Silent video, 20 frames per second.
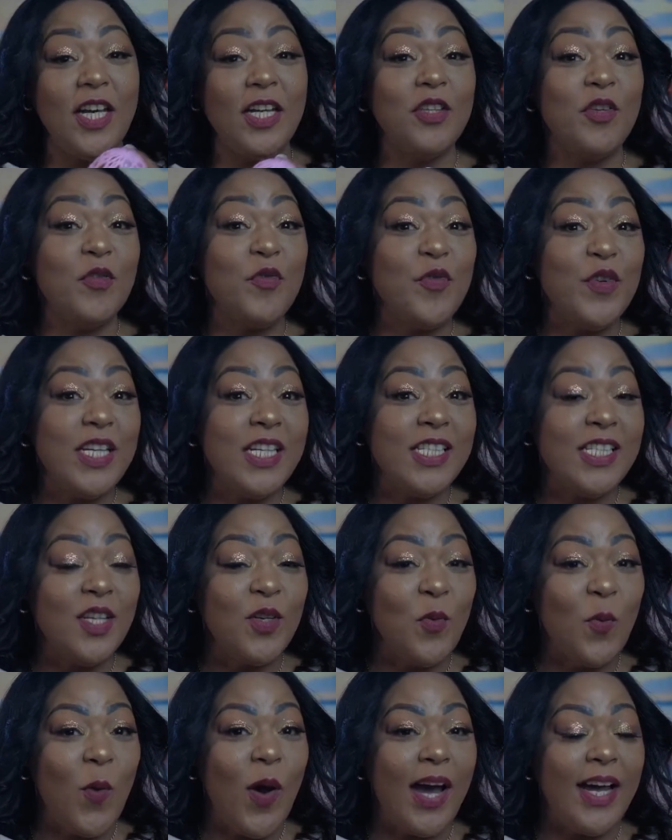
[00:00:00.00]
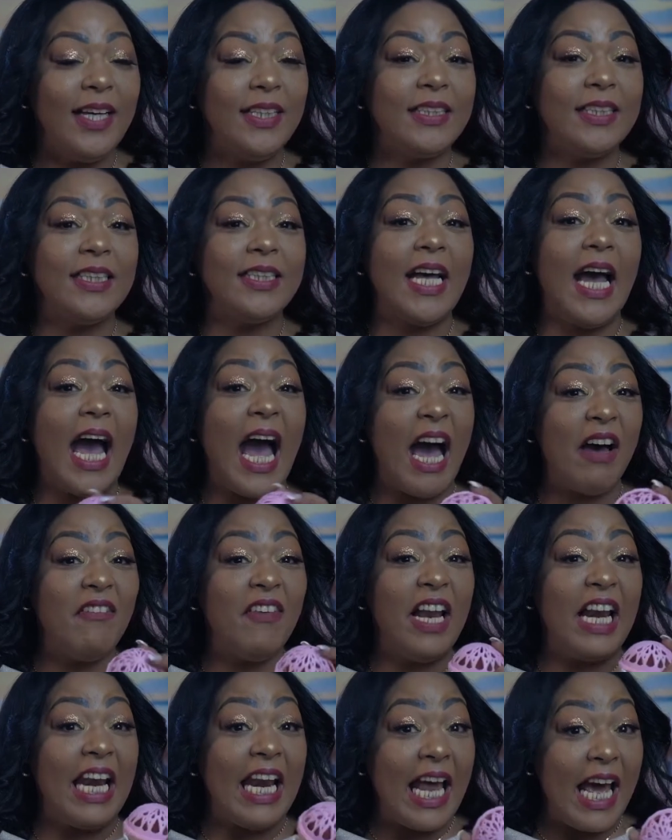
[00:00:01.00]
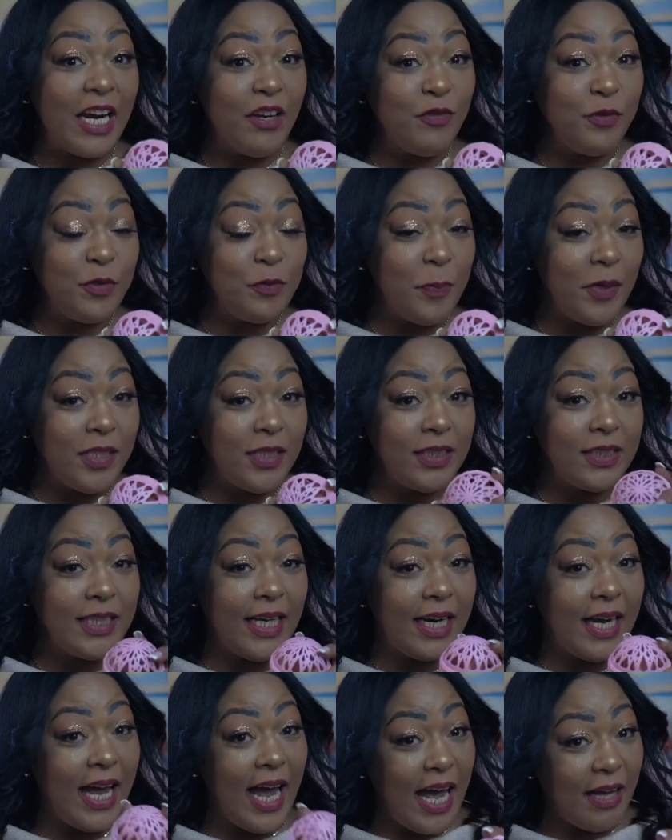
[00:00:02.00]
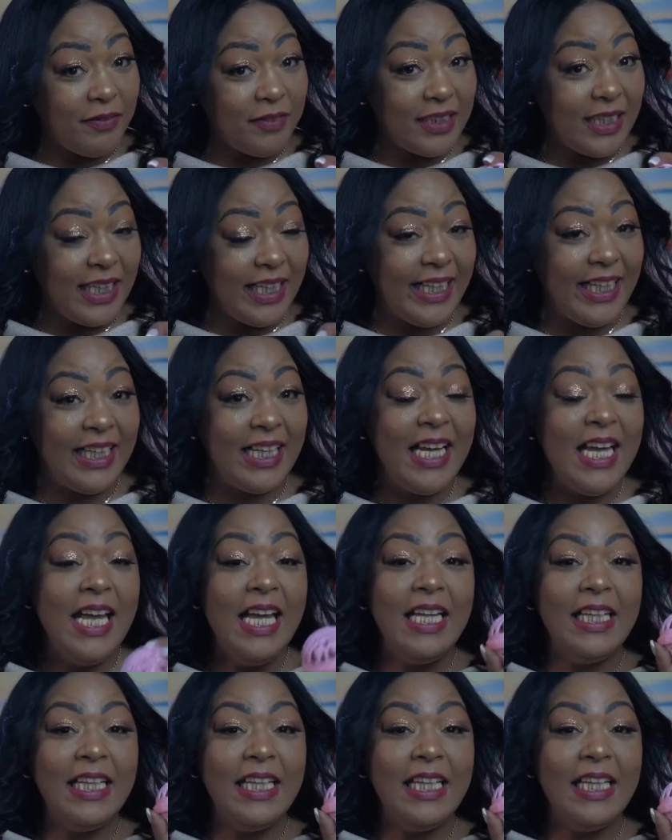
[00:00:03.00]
And the reason why is because I have a lot of sponges that I have to clean.